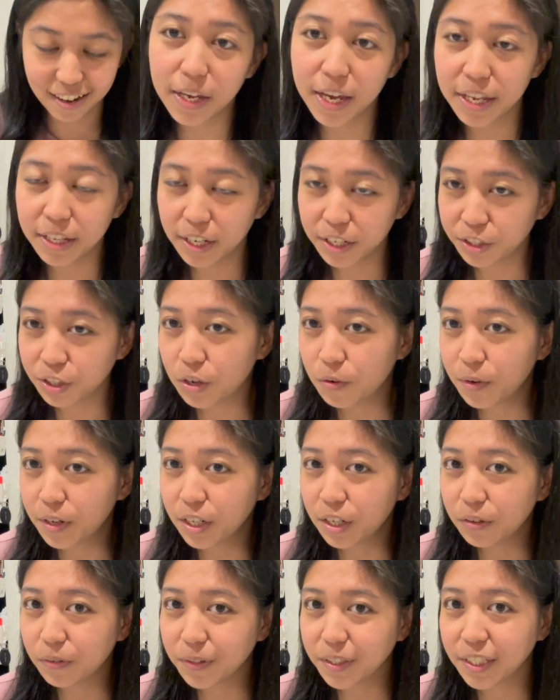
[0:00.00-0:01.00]
And I don't want
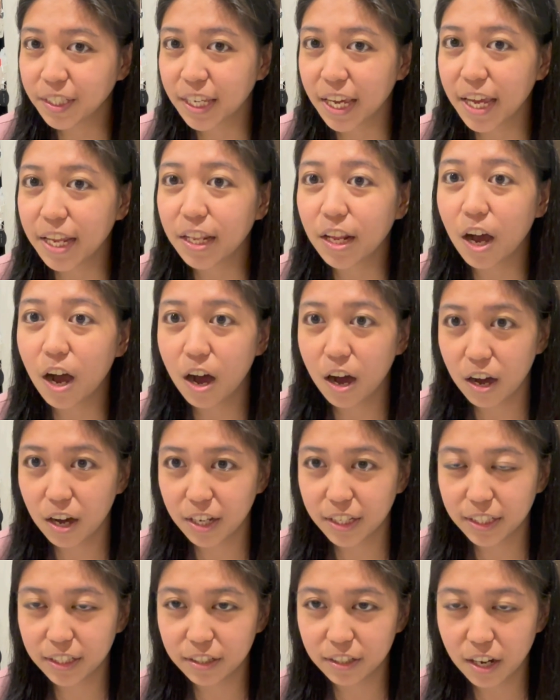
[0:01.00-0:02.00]
to risk it
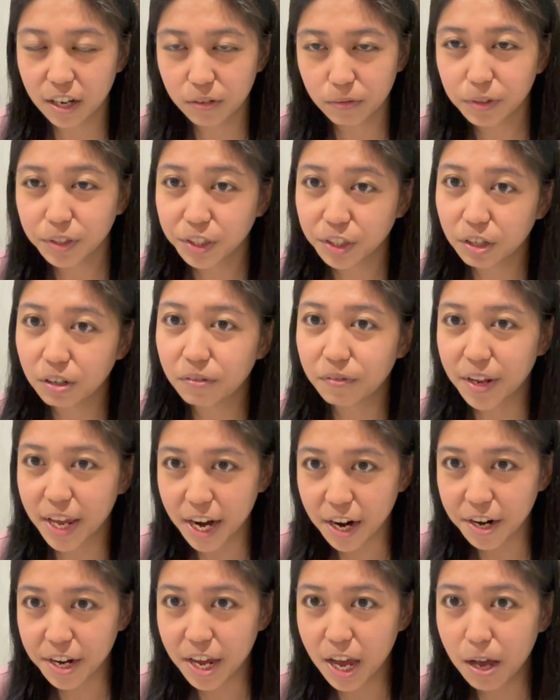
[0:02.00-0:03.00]
on the non-reserved
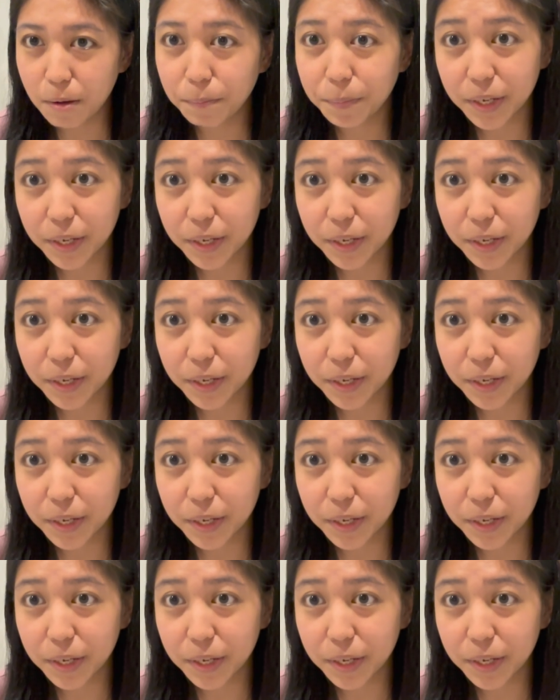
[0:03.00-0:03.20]
area